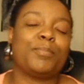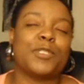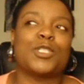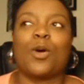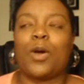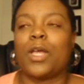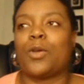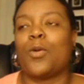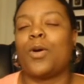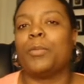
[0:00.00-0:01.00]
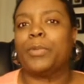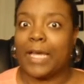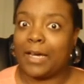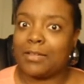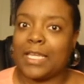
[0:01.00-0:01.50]
saw it on Book
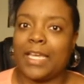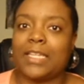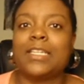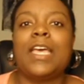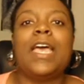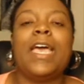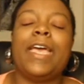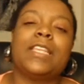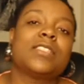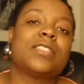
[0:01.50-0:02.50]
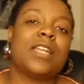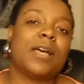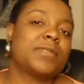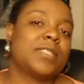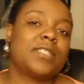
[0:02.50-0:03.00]
Outlet and the
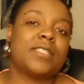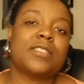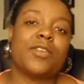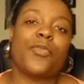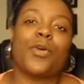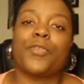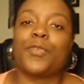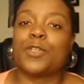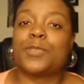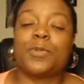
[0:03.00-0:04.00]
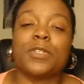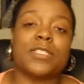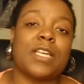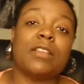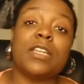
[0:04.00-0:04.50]
synopsis for the first
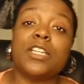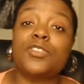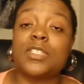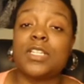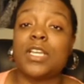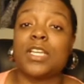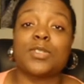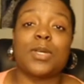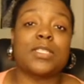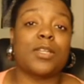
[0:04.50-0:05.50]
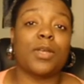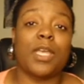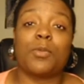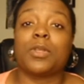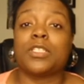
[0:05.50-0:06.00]
book sounded interesting and so I said,
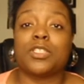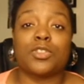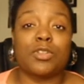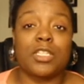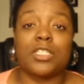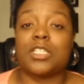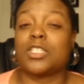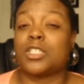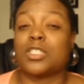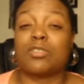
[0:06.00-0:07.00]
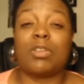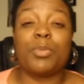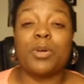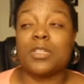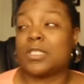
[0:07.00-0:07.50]
okay, well it's a trilogy, it's just three
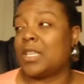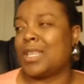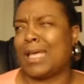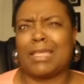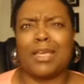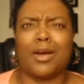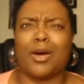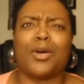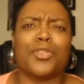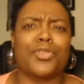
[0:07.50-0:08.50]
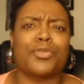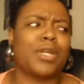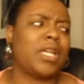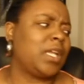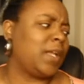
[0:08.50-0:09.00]
books and I think all
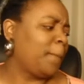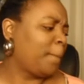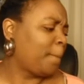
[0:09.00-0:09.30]
three